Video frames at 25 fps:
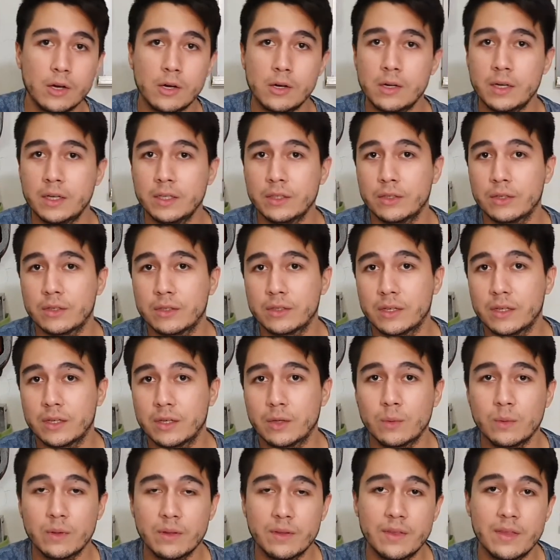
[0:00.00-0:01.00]
or
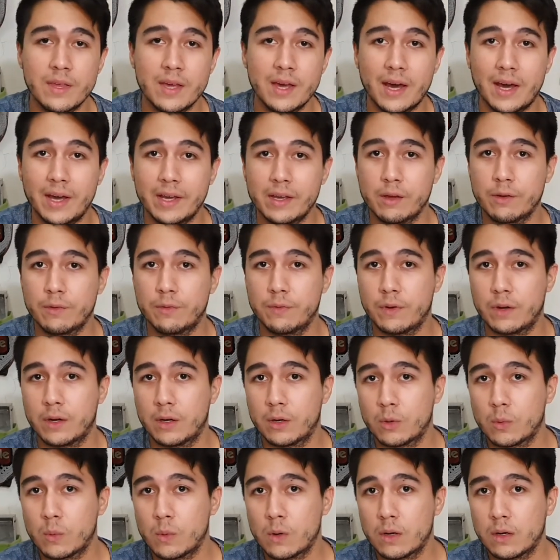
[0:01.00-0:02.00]
another with the
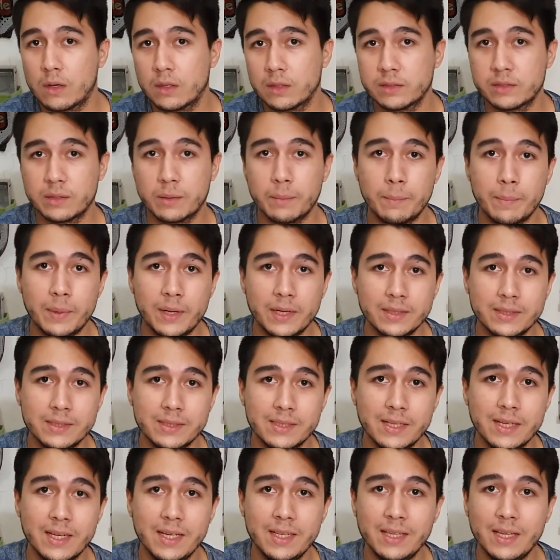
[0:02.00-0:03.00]
IFR world, but
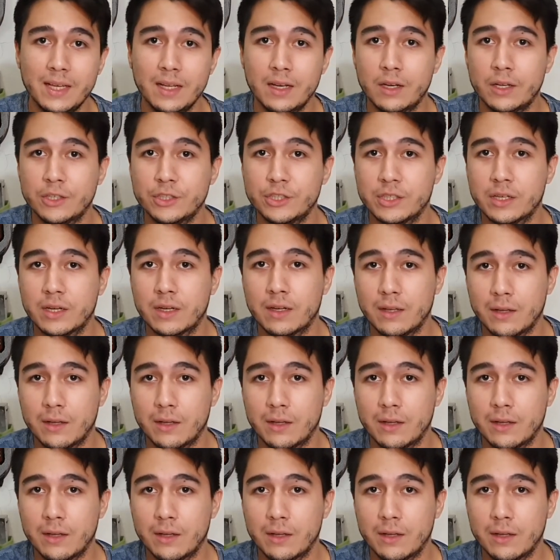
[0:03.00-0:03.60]
in a logical